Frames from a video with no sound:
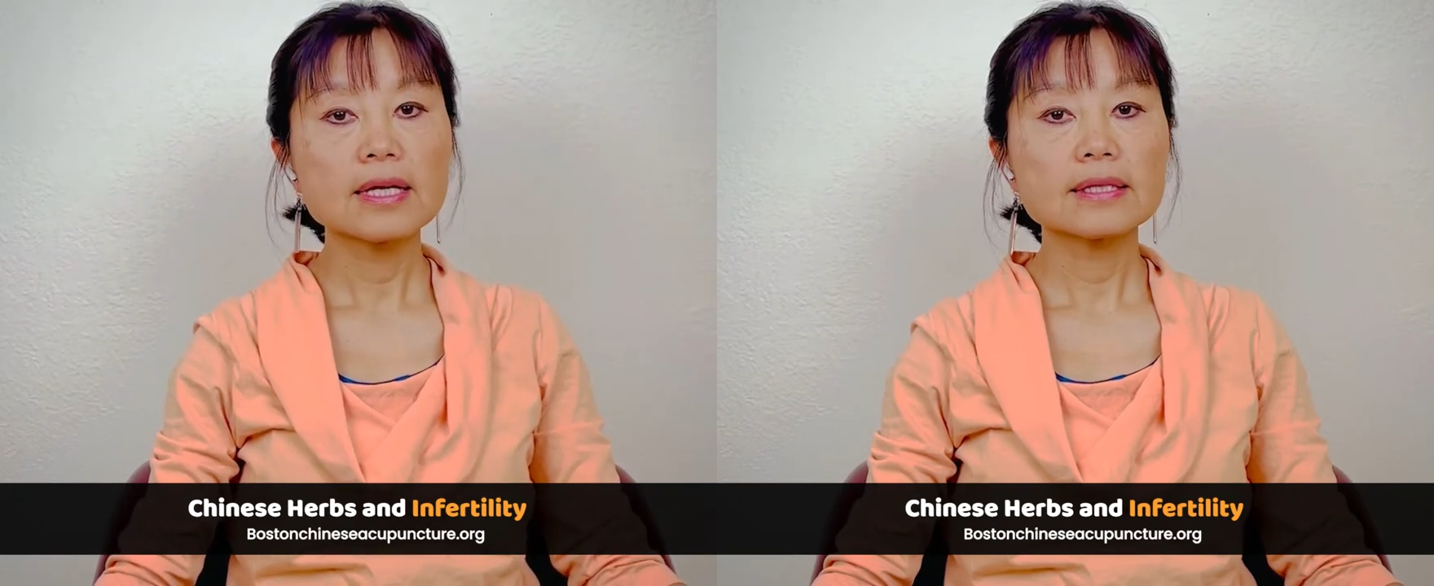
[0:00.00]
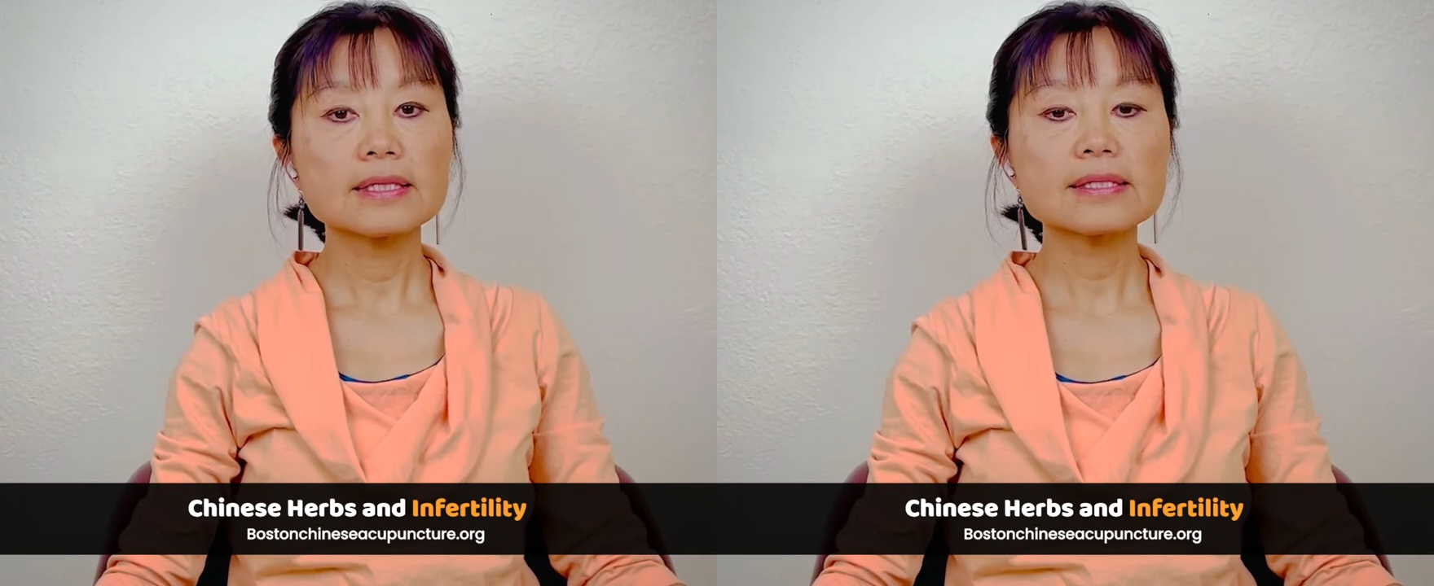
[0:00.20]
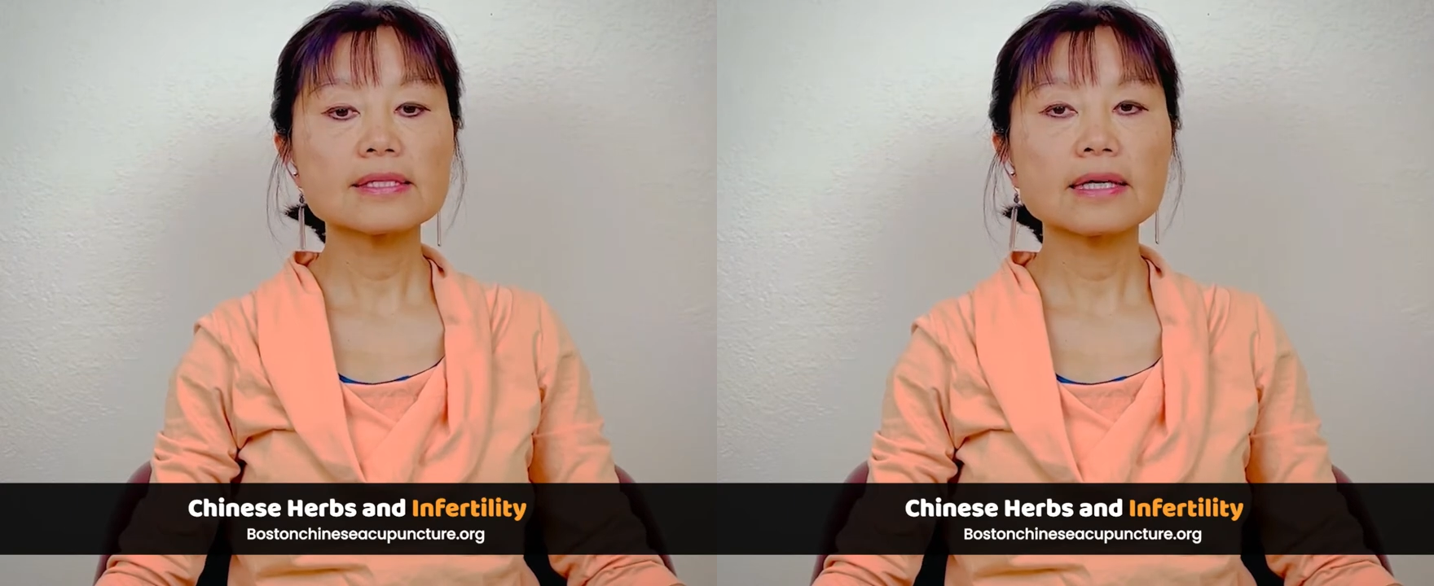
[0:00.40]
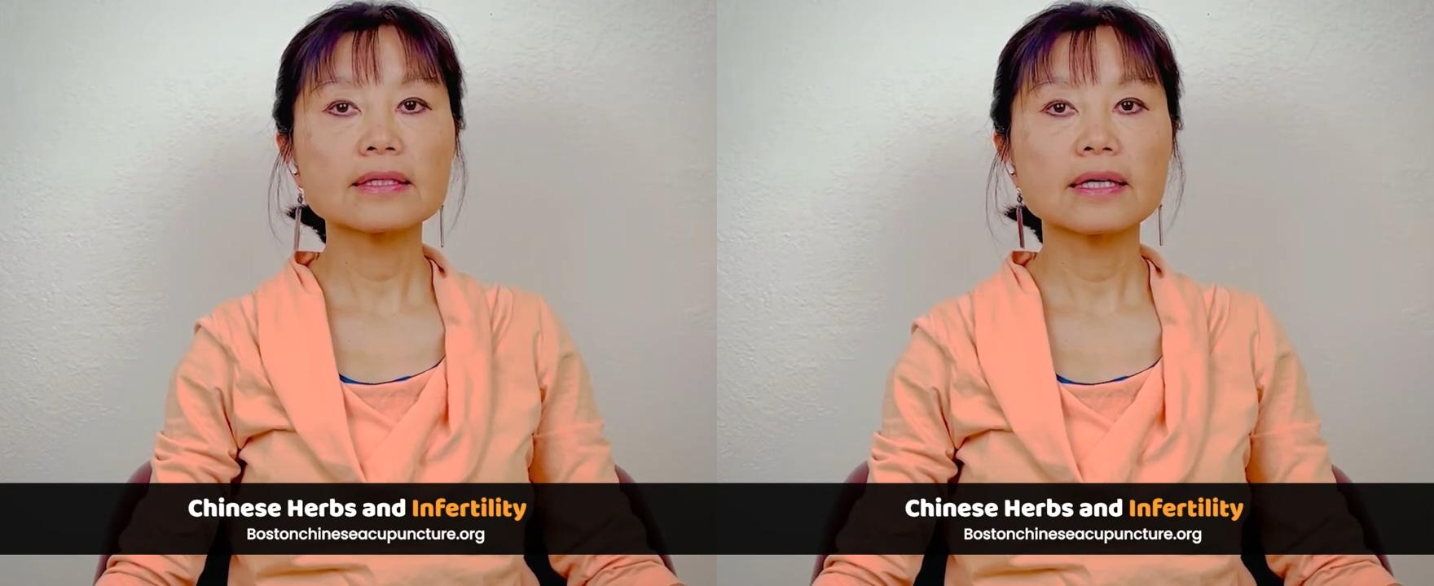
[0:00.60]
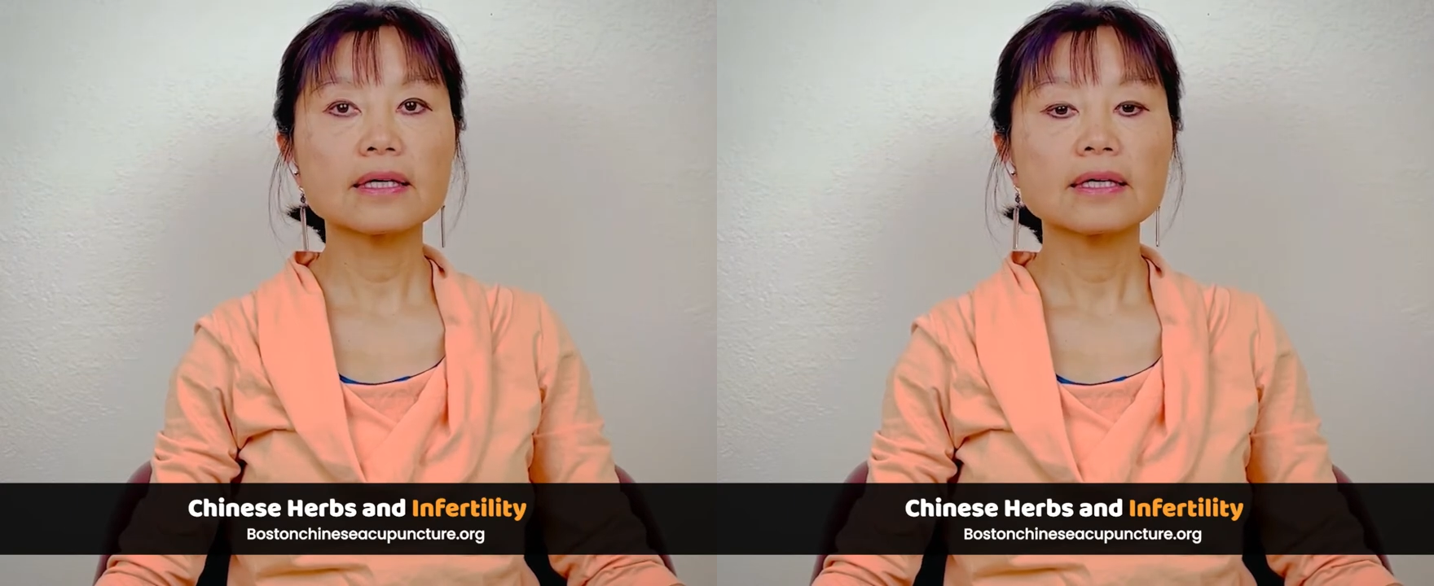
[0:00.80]
This
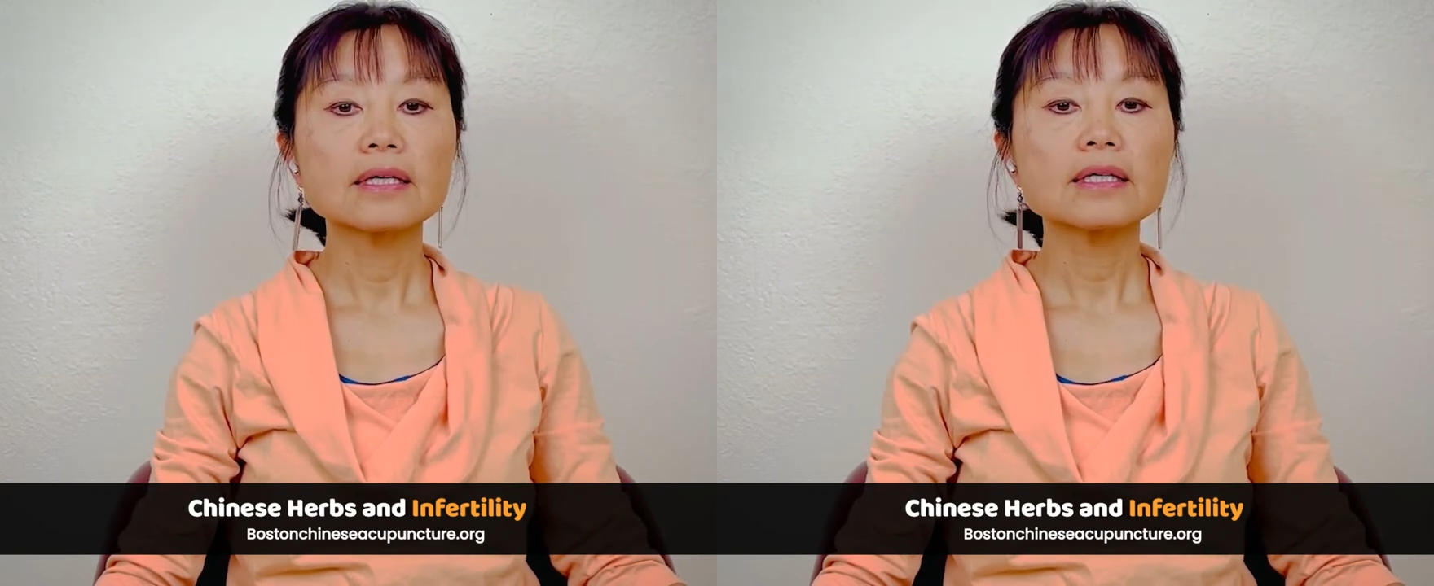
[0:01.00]
study,